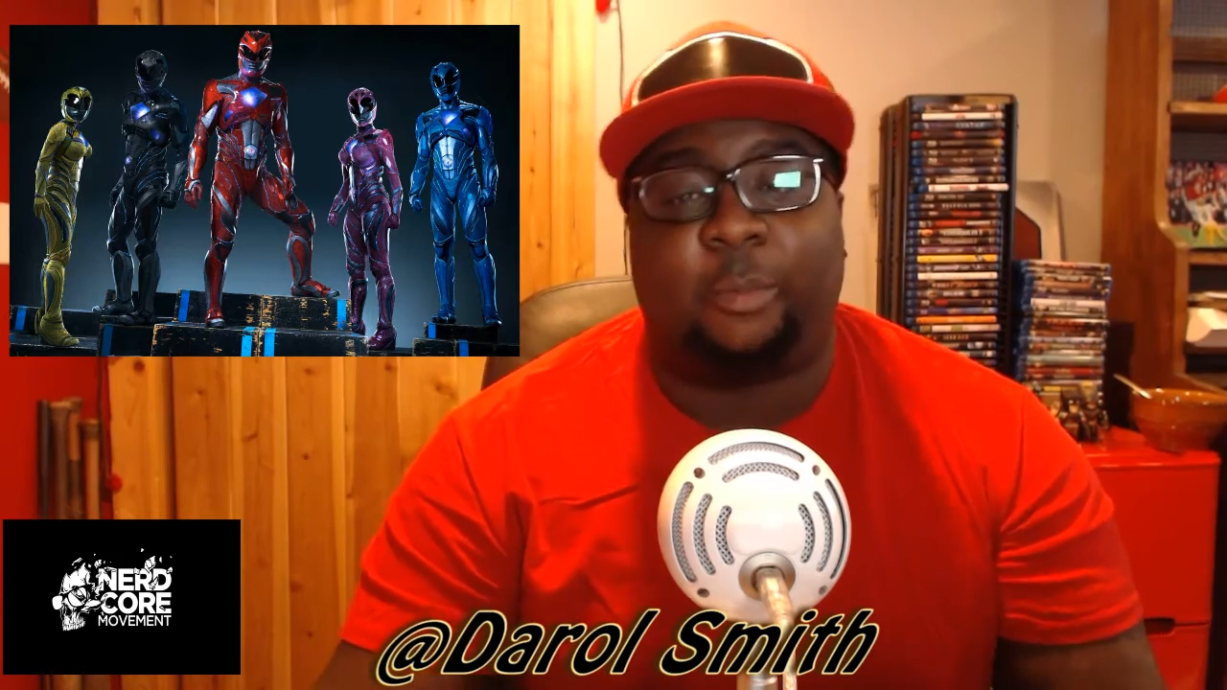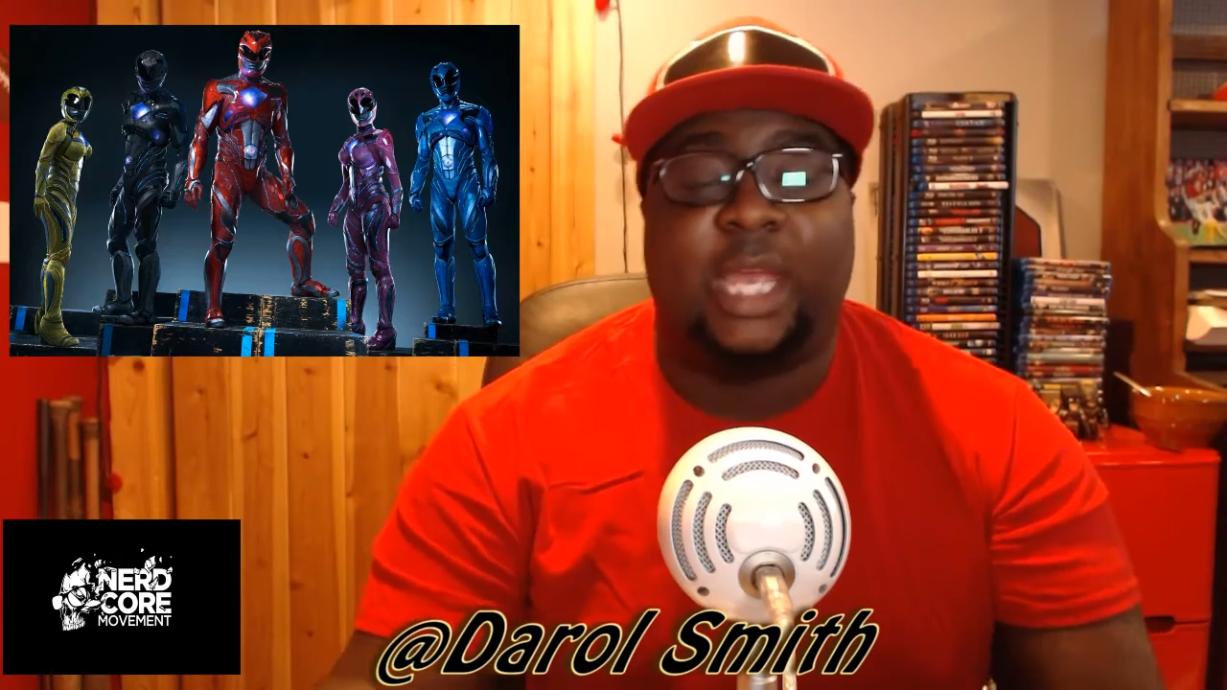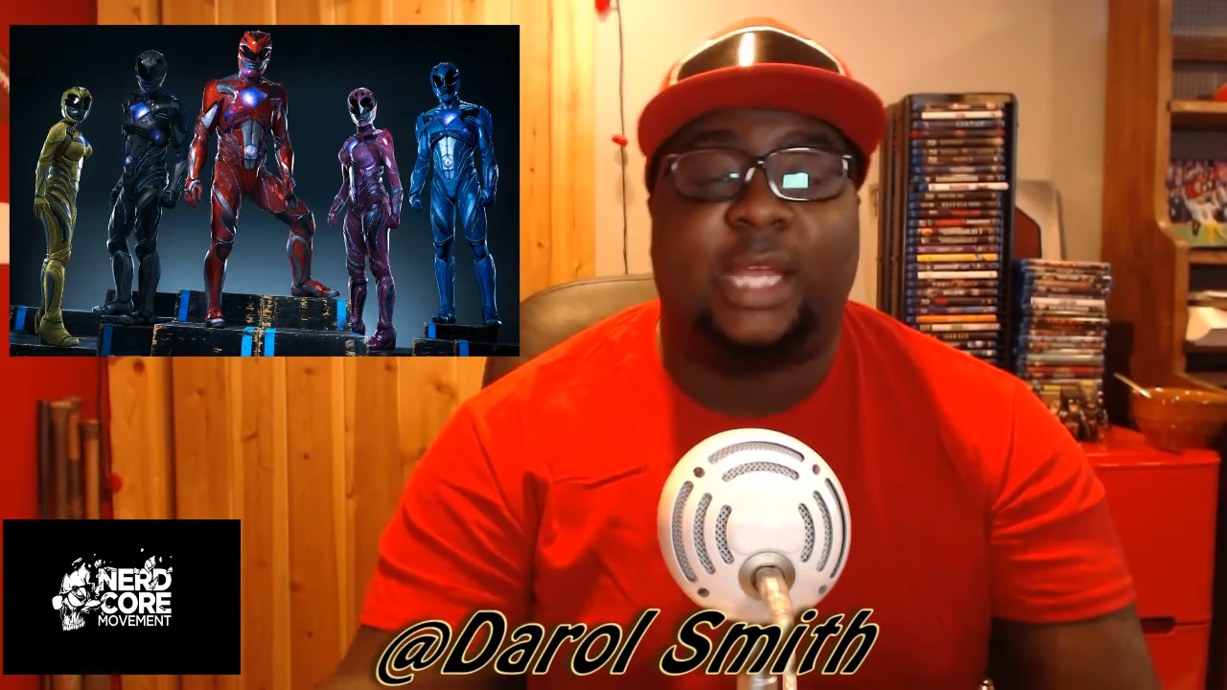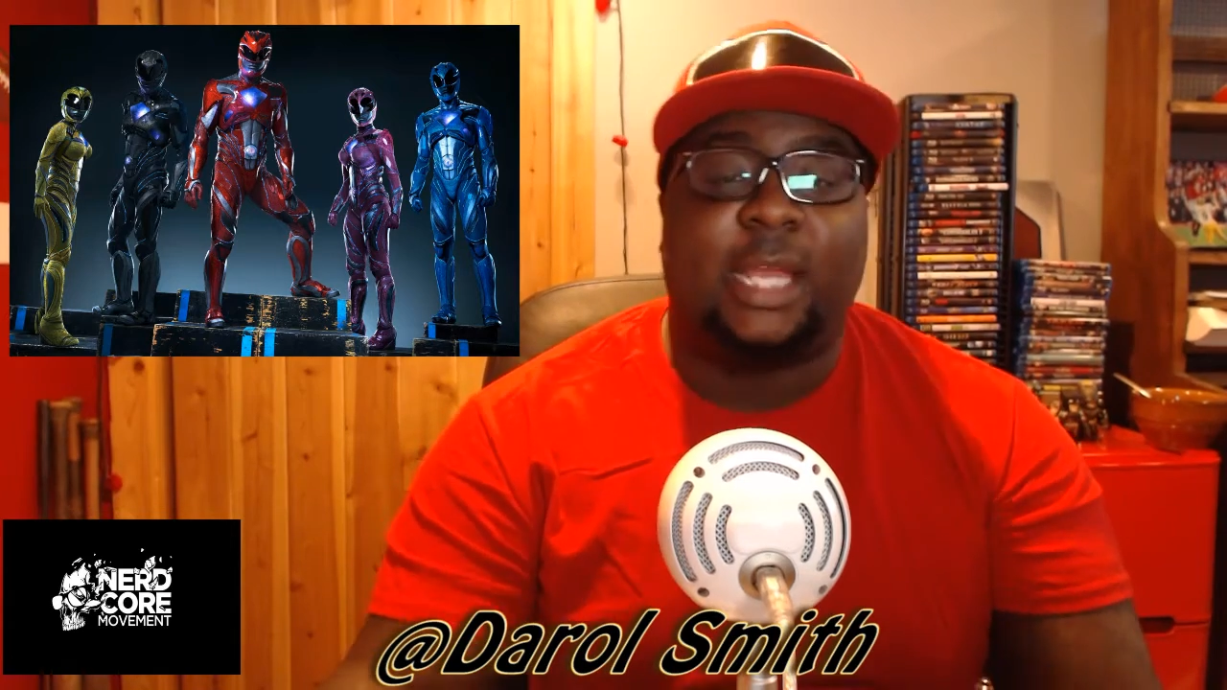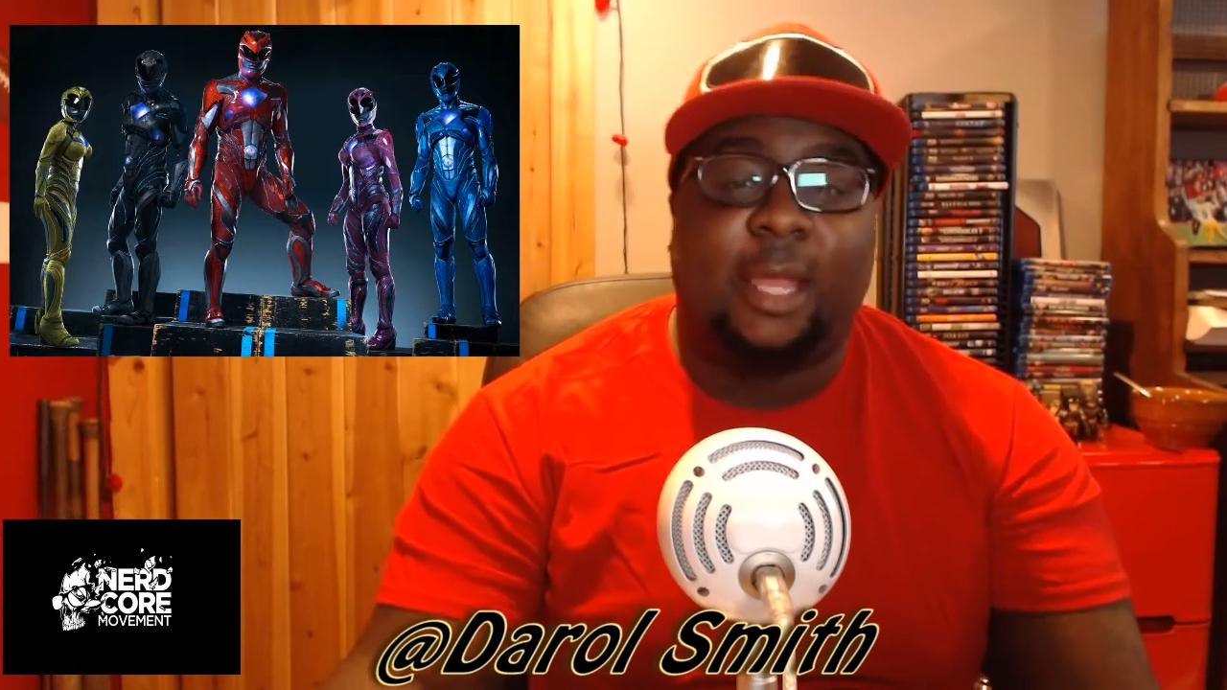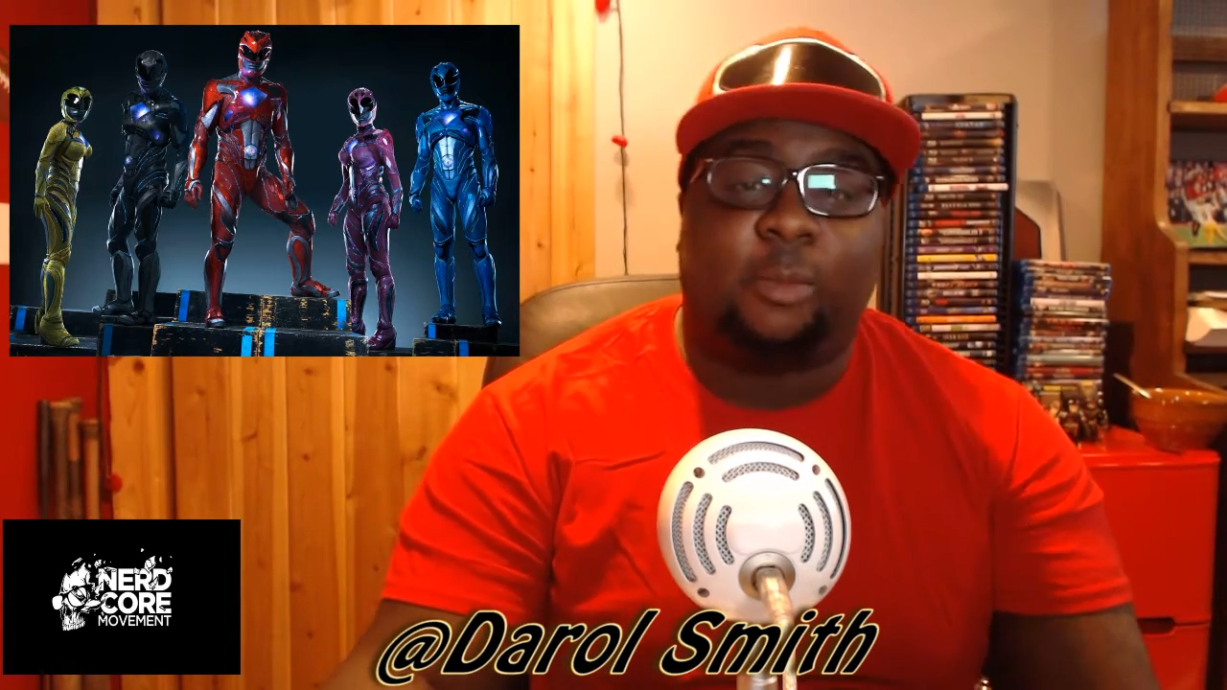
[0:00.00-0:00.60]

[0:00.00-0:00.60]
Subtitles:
big name